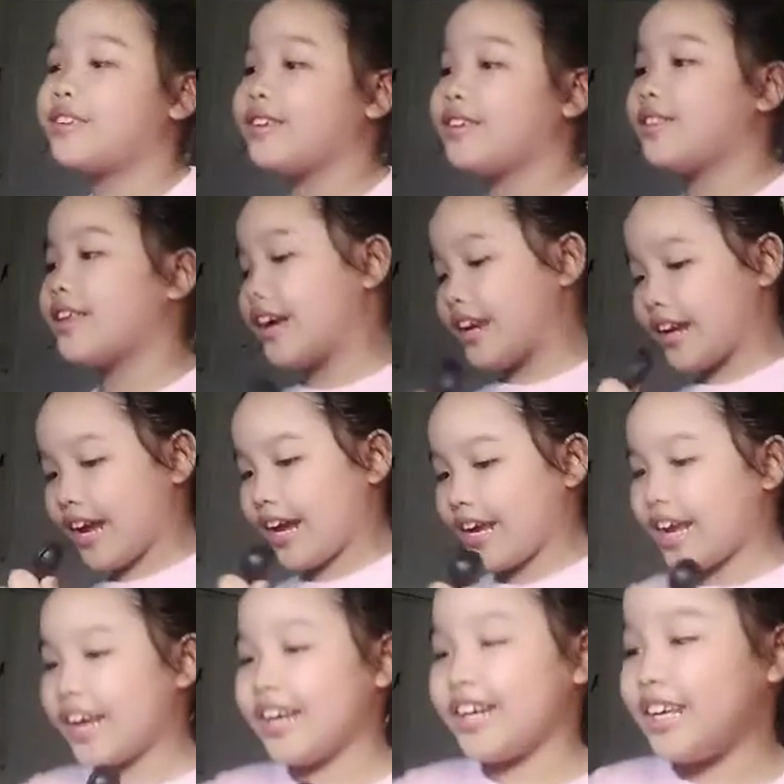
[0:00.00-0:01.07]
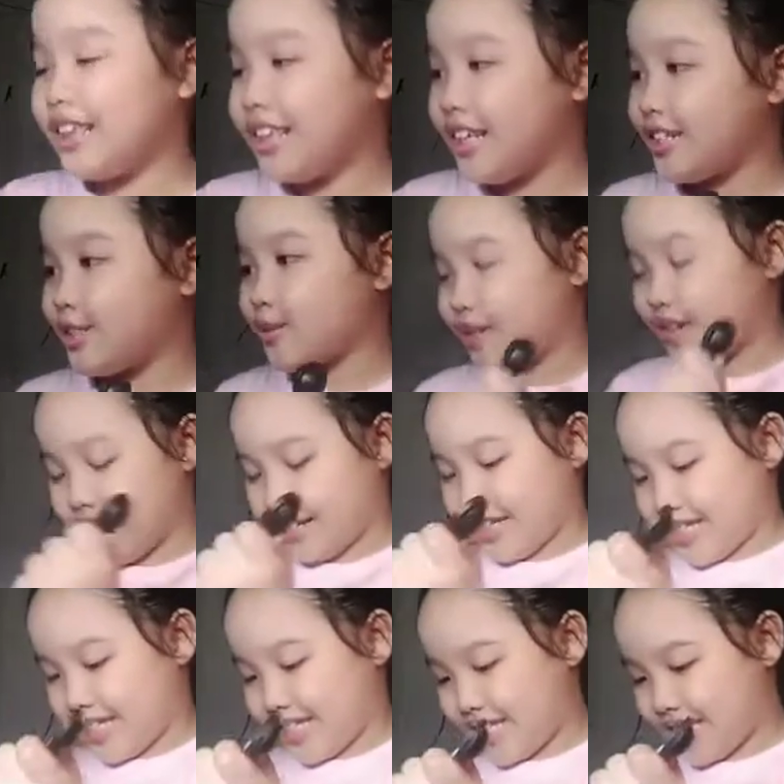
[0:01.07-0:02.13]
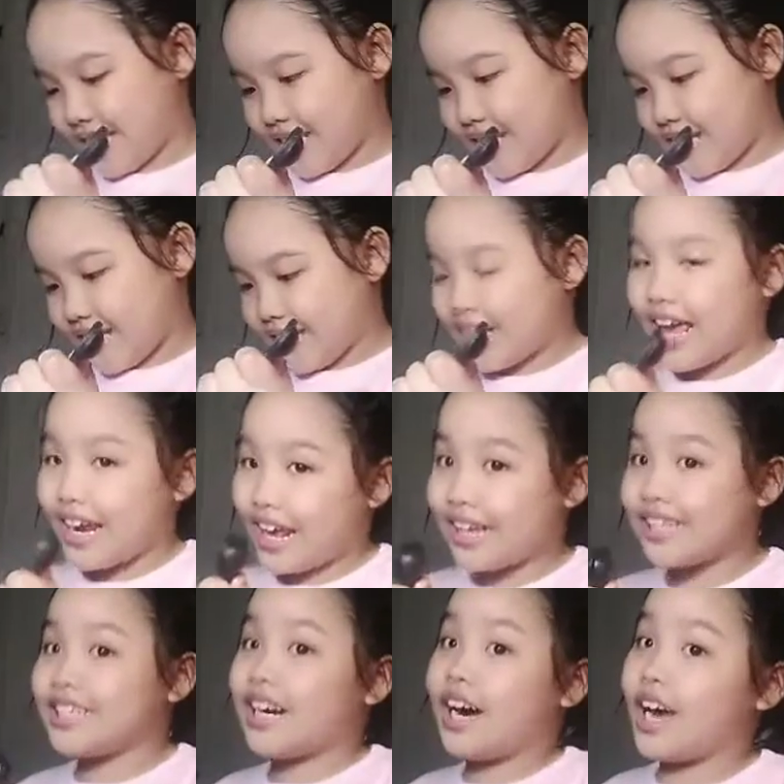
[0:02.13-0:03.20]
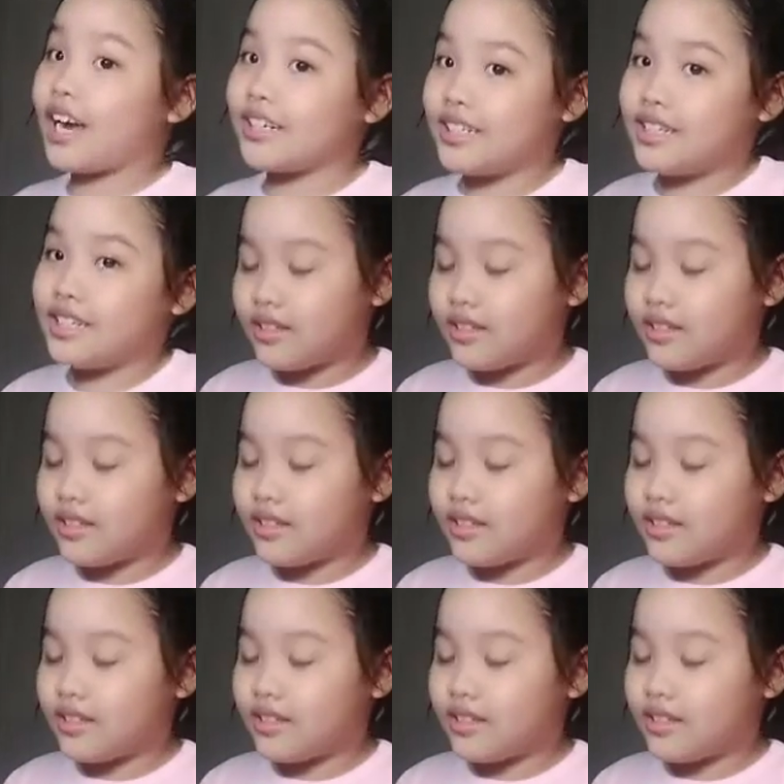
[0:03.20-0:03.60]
Nanay, I need these ones. Nanay talked.